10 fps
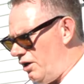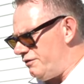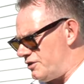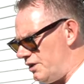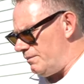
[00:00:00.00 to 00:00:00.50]

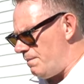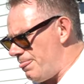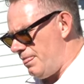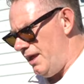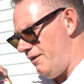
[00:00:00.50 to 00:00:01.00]
often
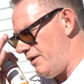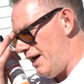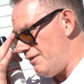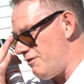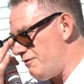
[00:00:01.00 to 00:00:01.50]
if you
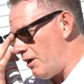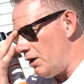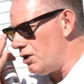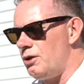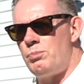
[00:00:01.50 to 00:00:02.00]
have a
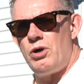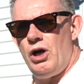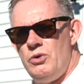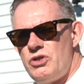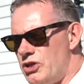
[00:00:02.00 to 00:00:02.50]
very good
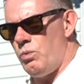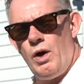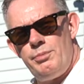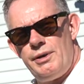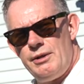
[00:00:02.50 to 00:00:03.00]
approach to
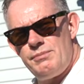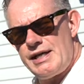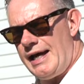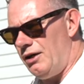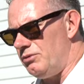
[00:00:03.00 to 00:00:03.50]
wiping them
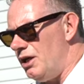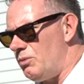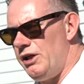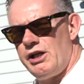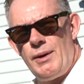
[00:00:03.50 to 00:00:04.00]
down
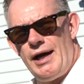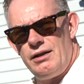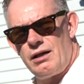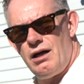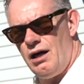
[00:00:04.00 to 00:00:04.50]
when you go out in
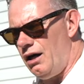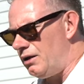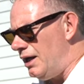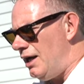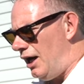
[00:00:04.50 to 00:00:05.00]
the car.
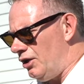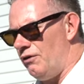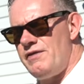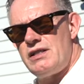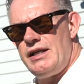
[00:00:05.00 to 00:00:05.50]
And
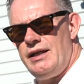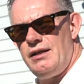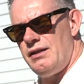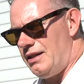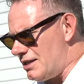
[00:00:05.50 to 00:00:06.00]
obviously
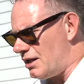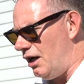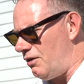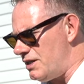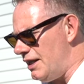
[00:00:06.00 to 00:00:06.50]
this
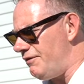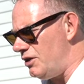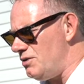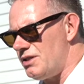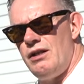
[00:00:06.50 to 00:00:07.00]
car is never
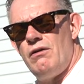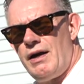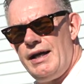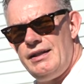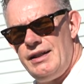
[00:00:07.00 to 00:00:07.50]
used in the
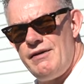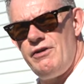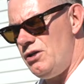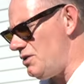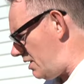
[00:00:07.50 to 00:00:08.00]
rain, never
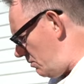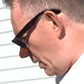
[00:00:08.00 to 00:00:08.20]
used in